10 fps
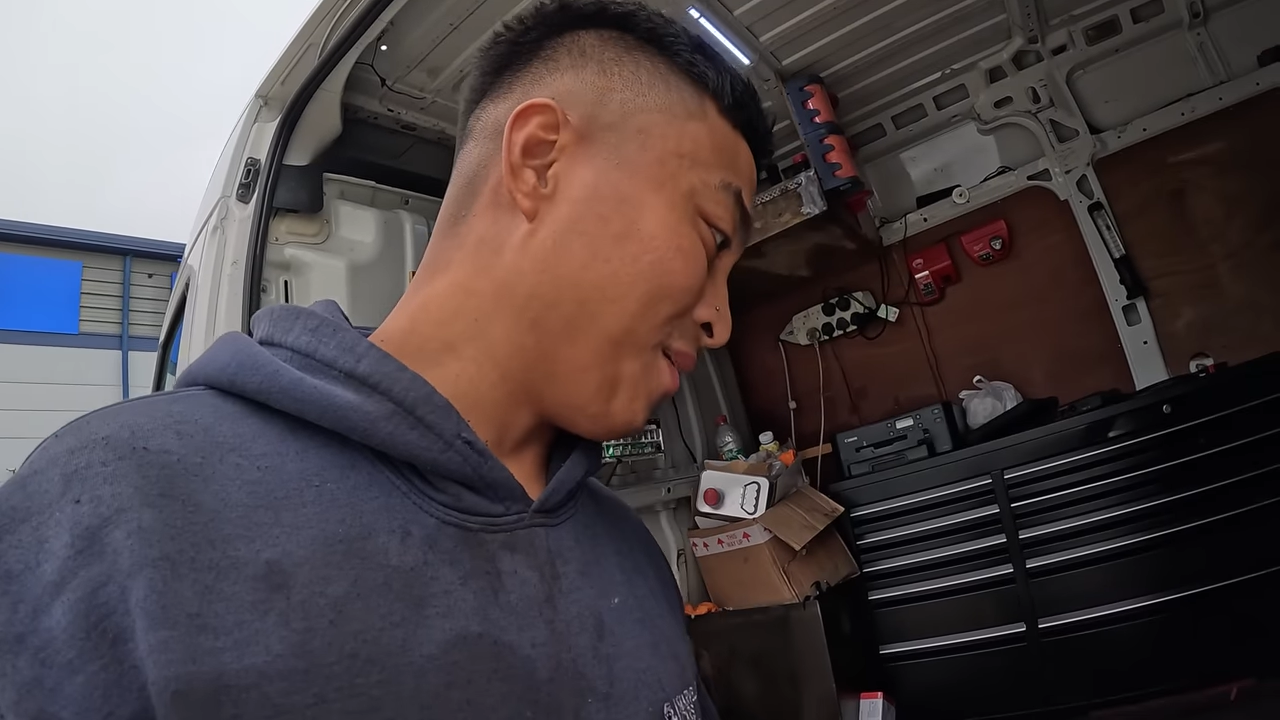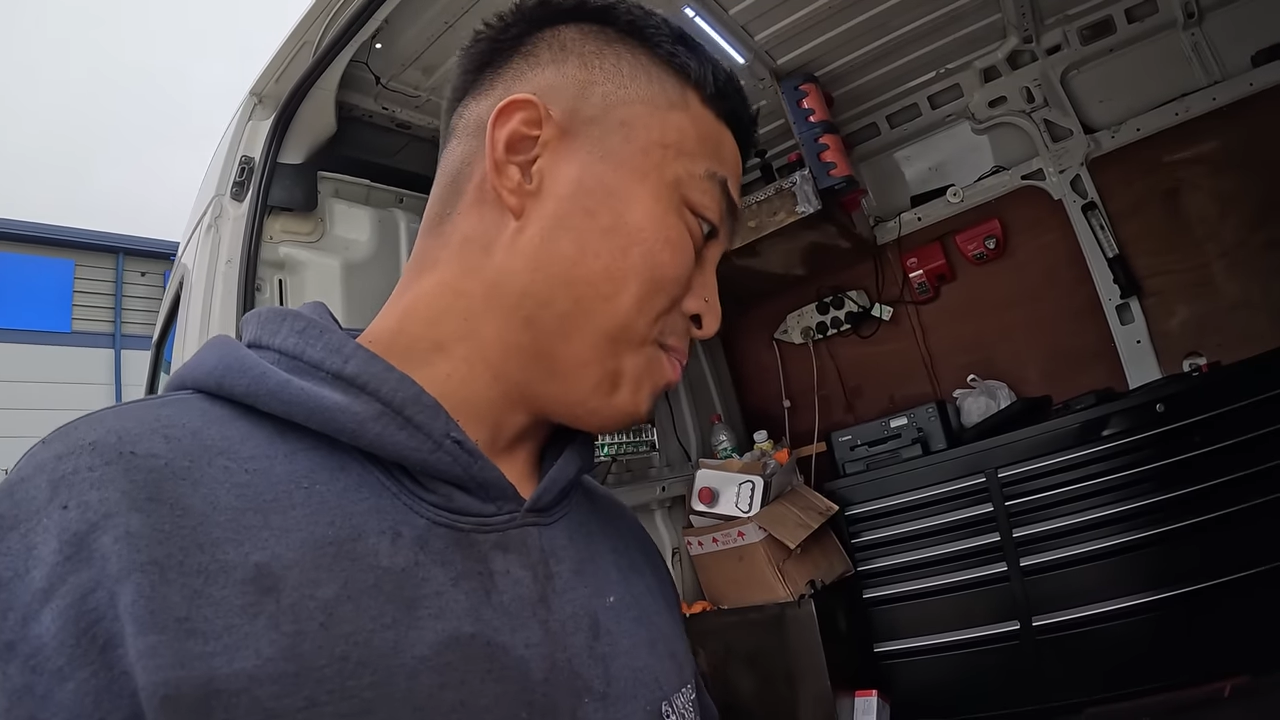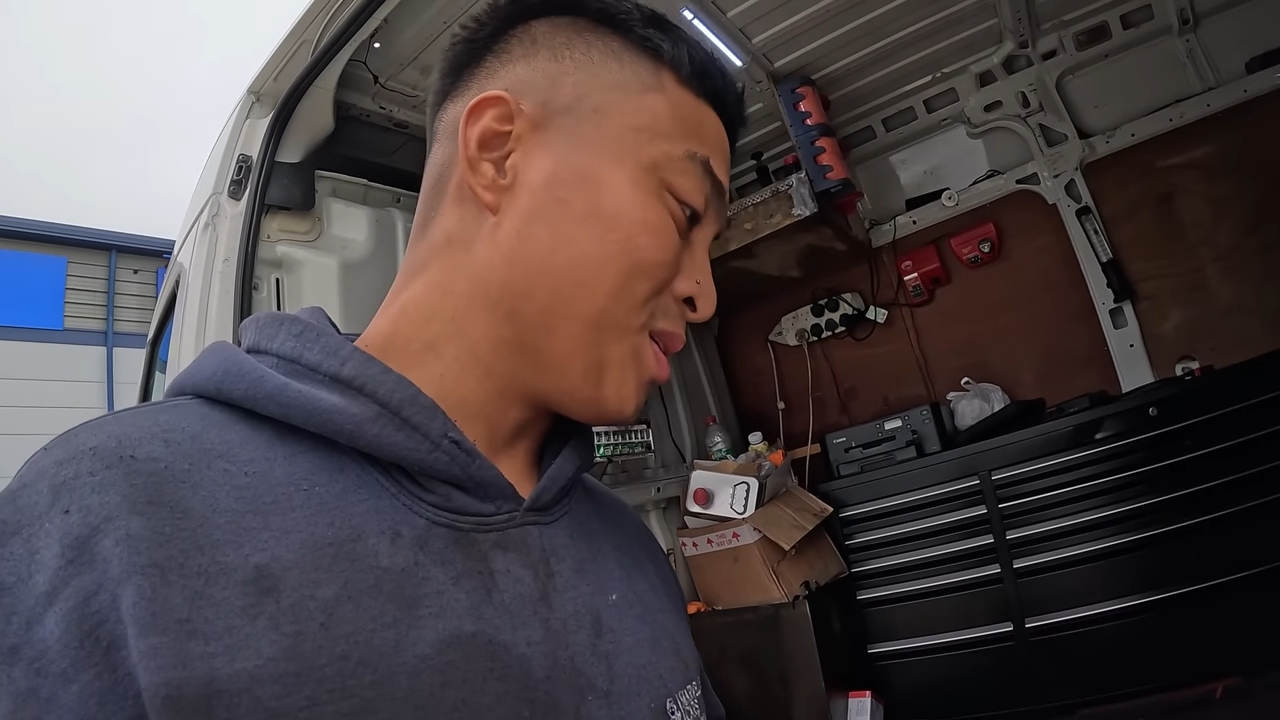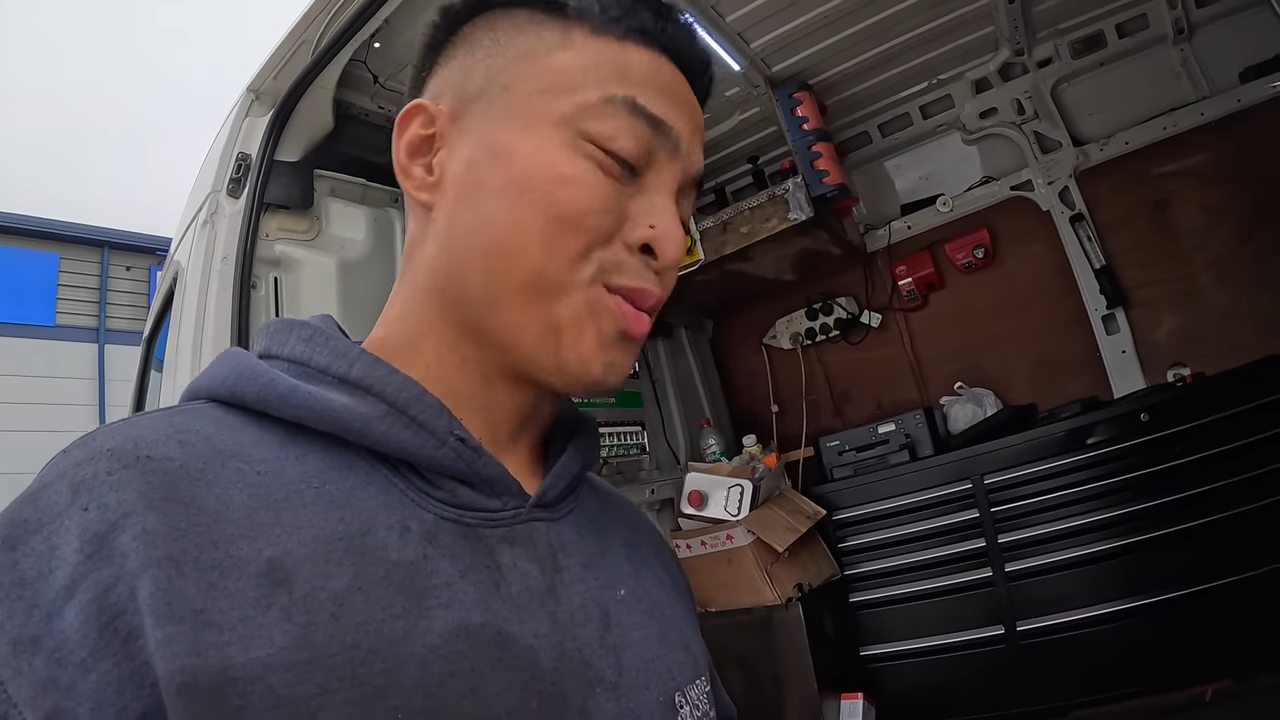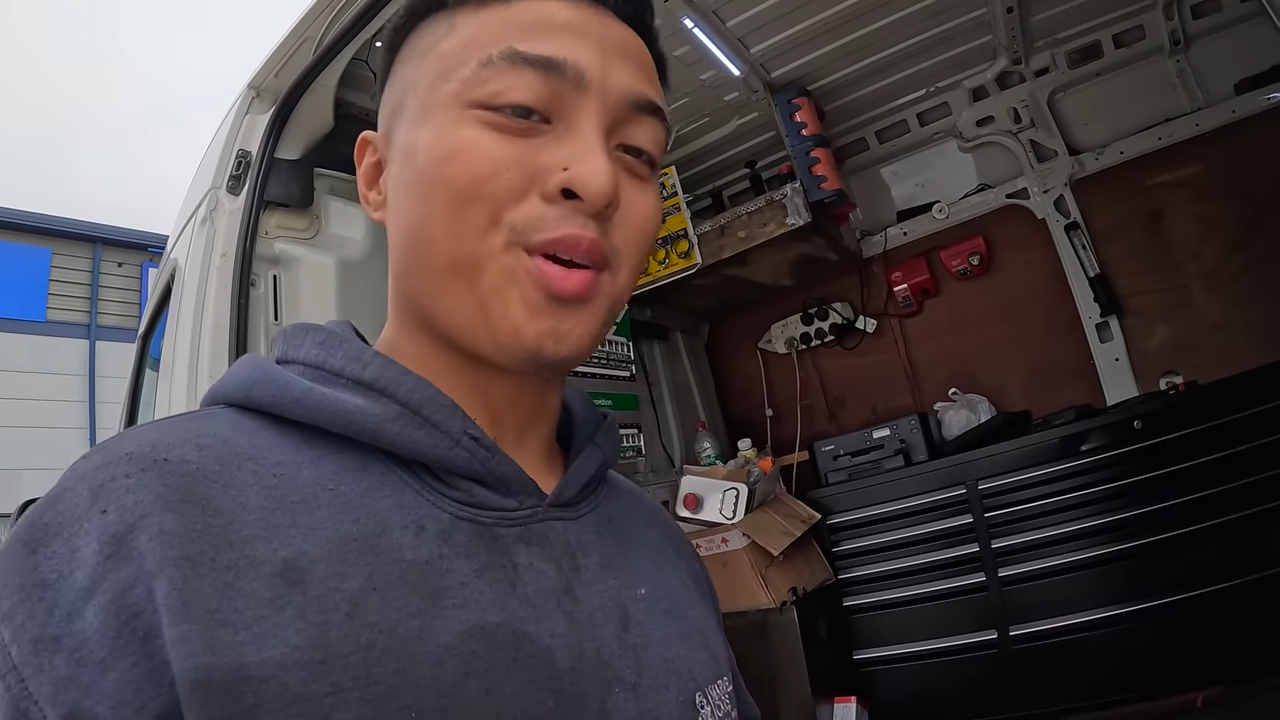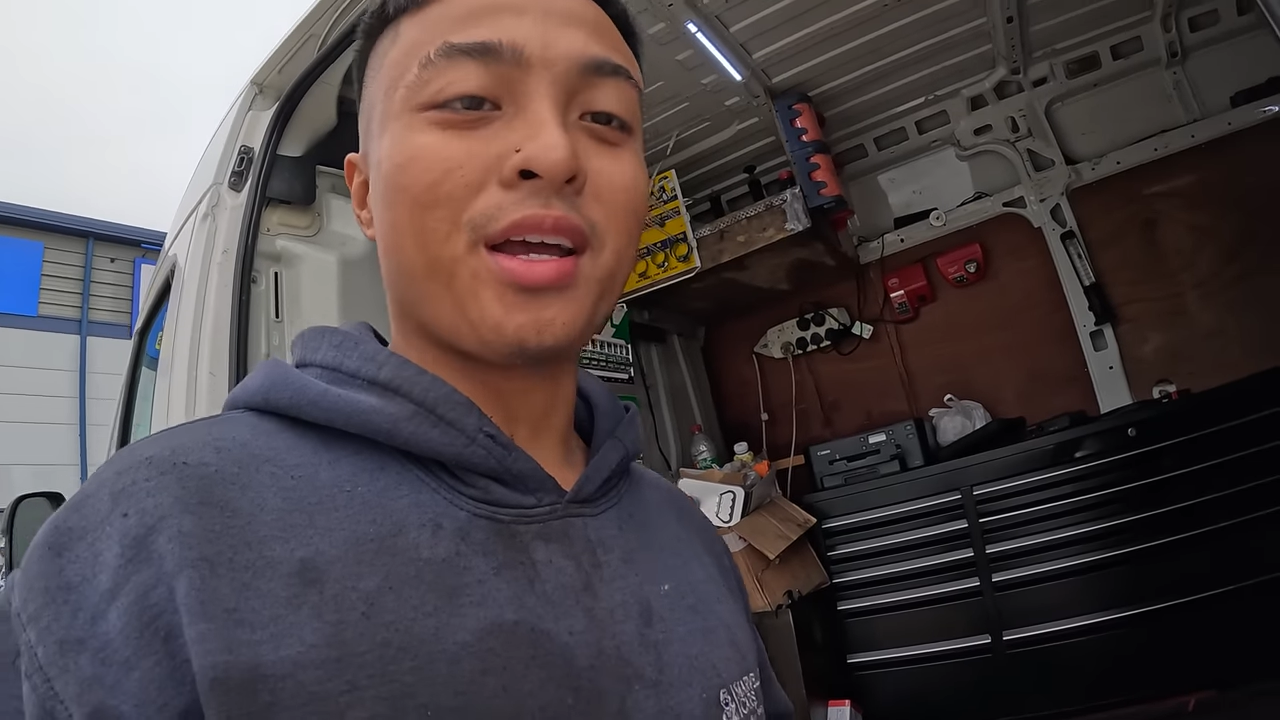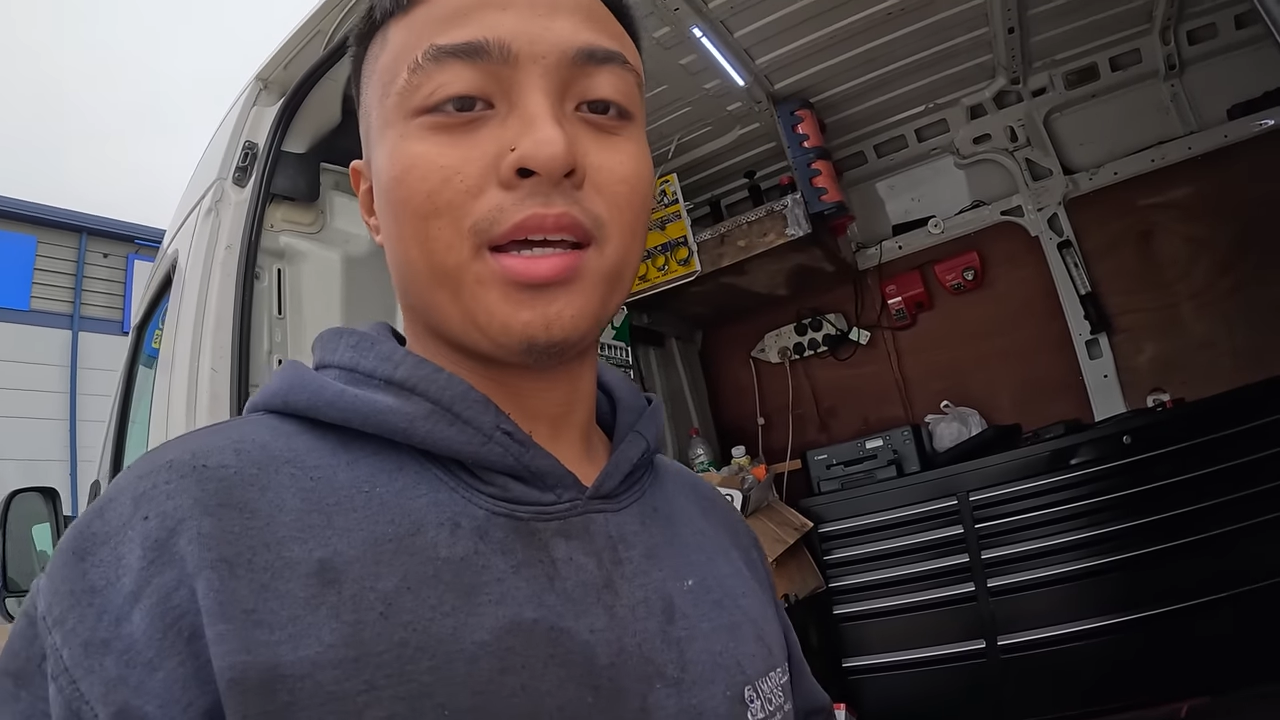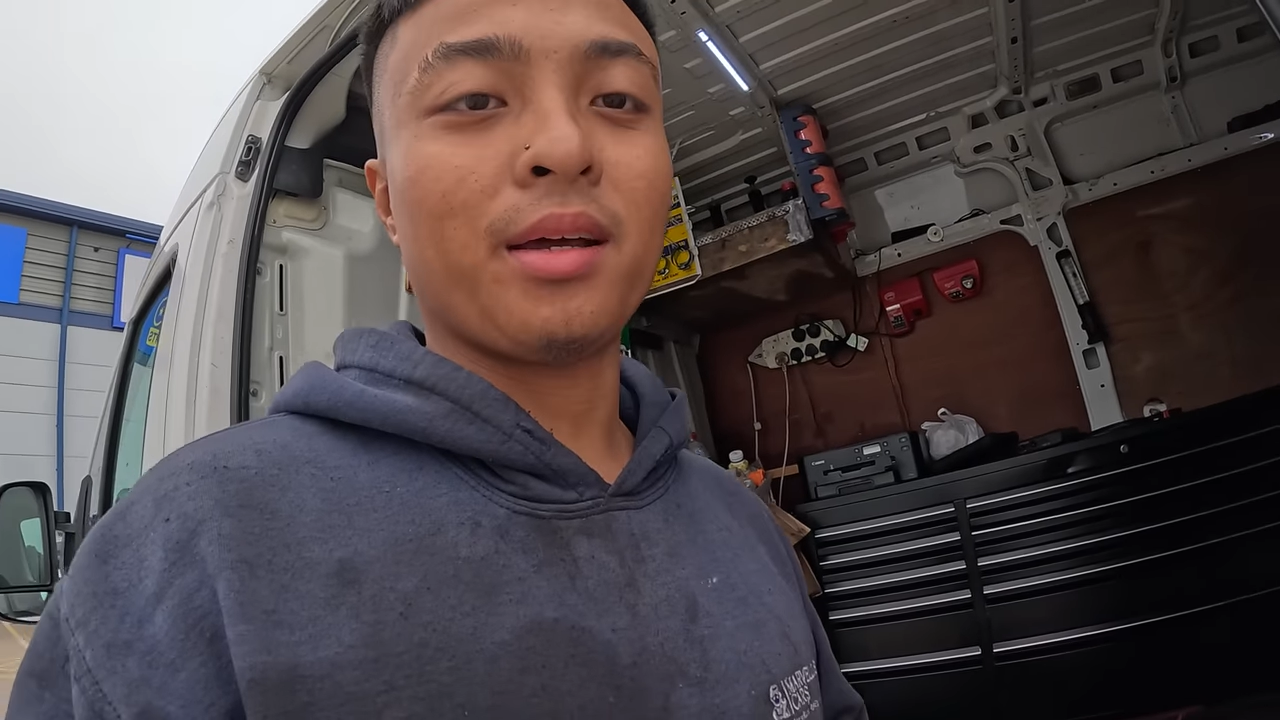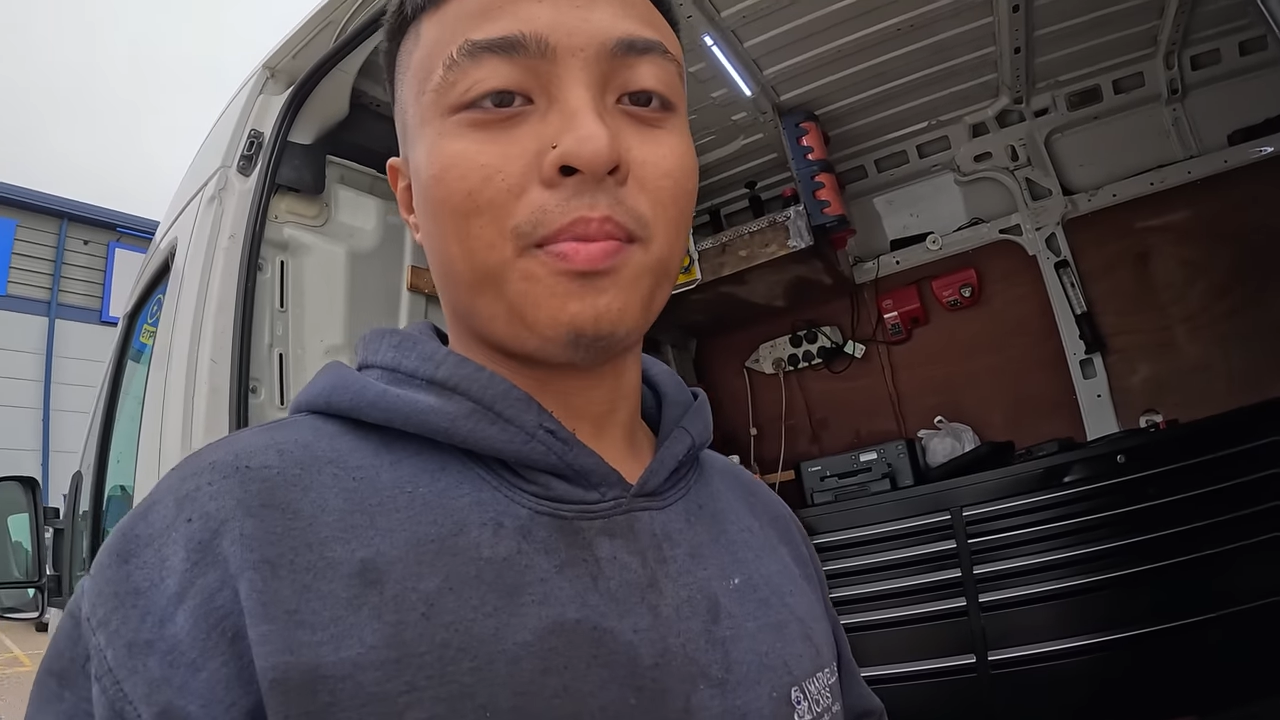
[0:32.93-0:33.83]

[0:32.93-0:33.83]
I'm betraying